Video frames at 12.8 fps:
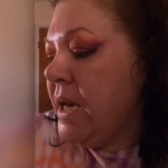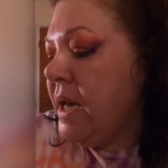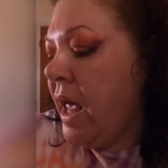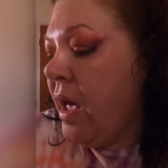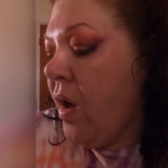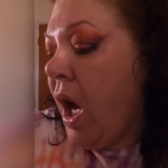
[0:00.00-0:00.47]

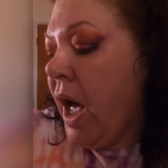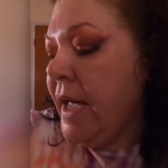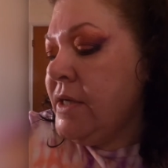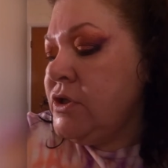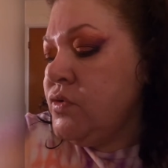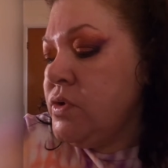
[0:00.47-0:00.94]
Now,
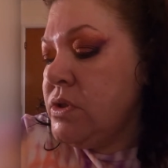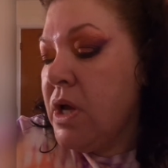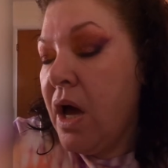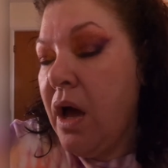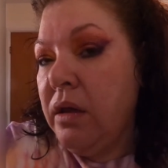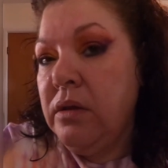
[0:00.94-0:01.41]
I do
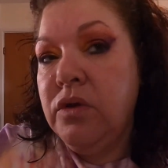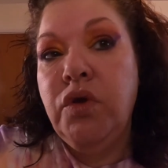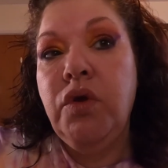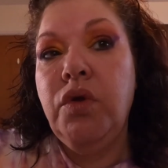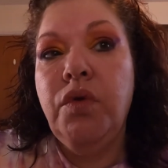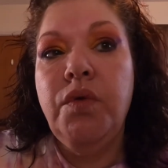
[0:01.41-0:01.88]
not
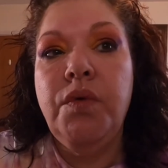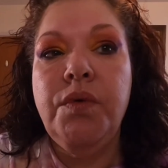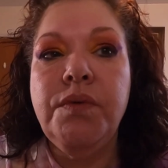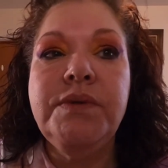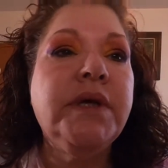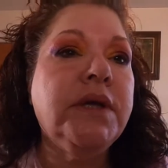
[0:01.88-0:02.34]

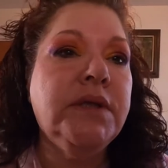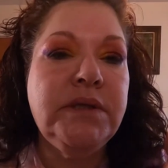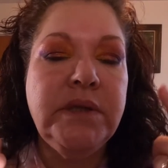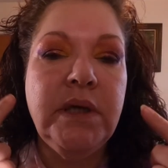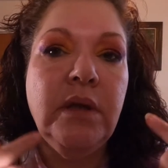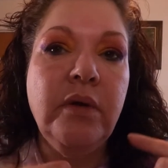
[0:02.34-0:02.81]
use
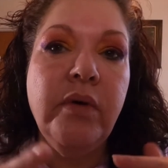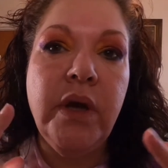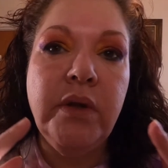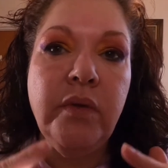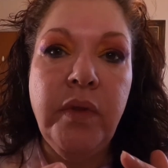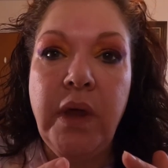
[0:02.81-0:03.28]
concealer
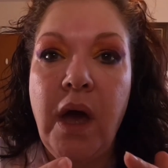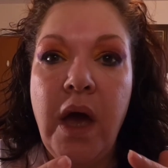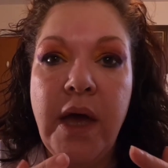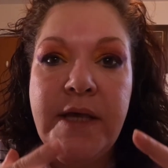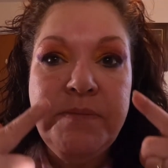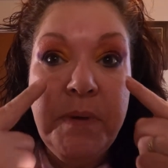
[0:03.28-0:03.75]
under the
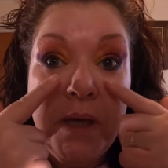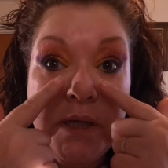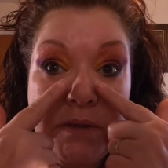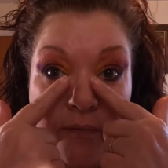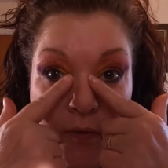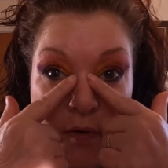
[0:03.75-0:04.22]
eyes
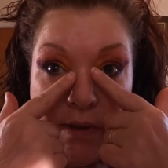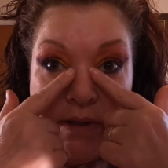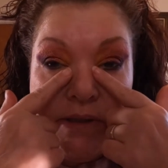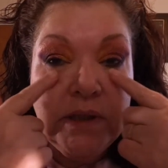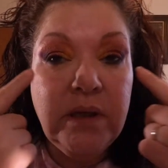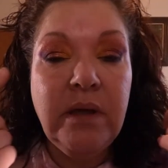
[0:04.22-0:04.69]
because if you
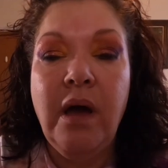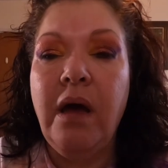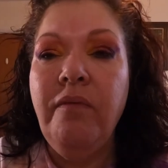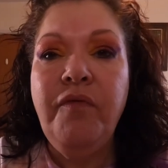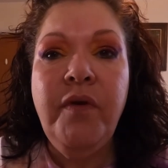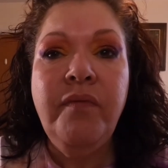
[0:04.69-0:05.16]
can see,
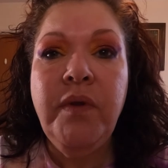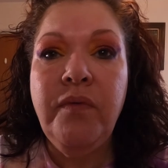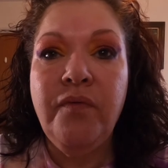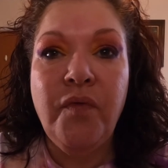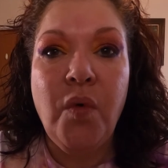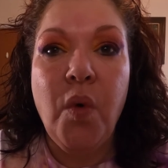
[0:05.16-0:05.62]
I'm
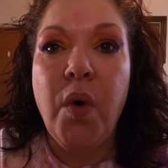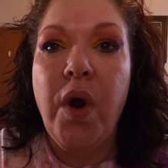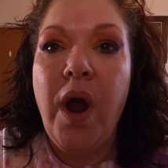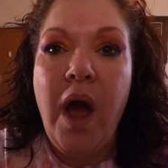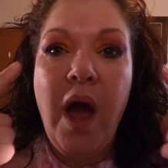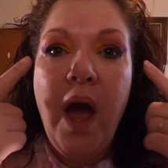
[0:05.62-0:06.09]

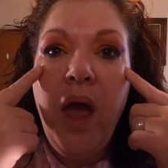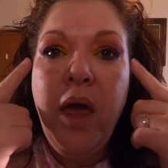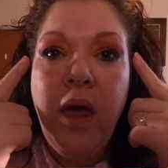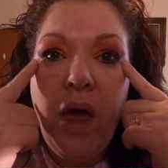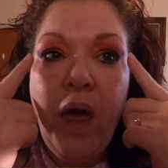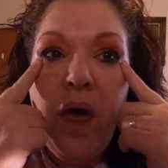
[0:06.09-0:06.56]
54.
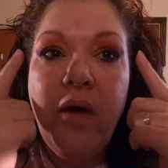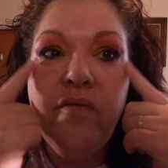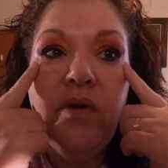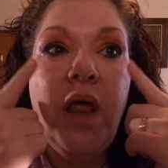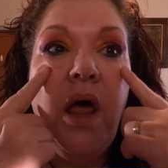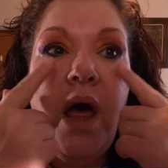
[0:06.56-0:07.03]
I
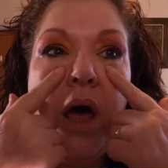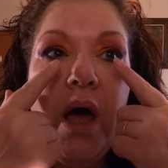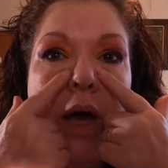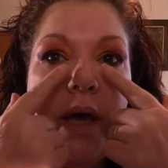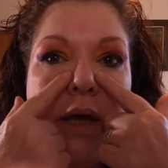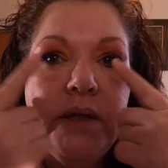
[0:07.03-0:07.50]
have
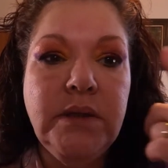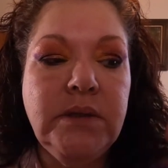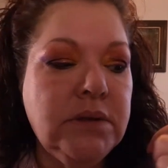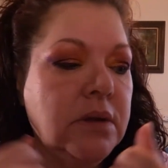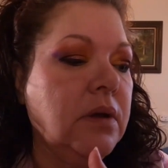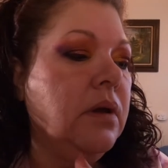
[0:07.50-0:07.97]

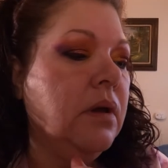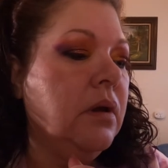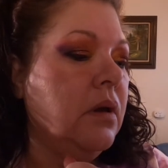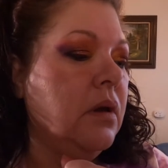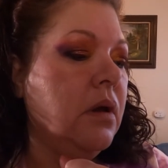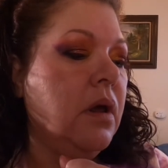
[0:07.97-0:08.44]
lines.
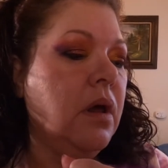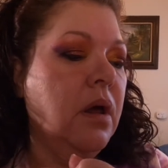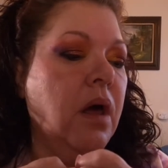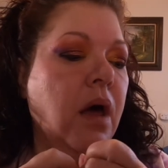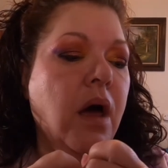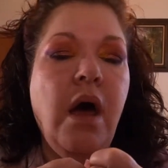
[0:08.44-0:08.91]

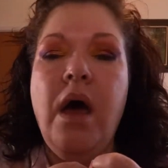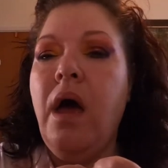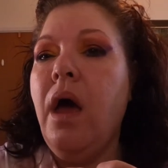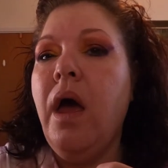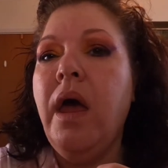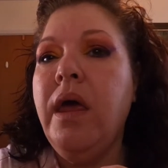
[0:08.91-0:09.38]

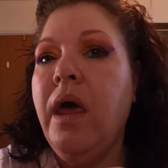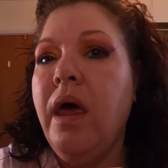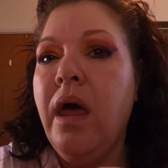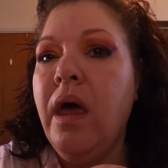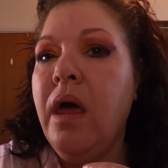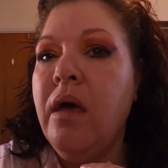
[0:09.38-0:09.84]
I
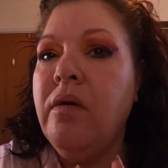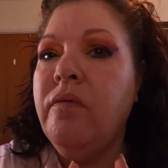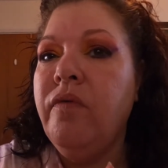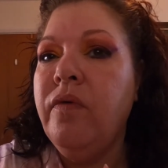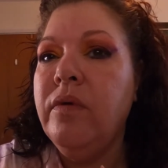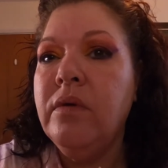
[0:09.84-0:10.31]

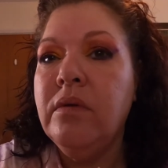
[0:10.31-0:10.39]
have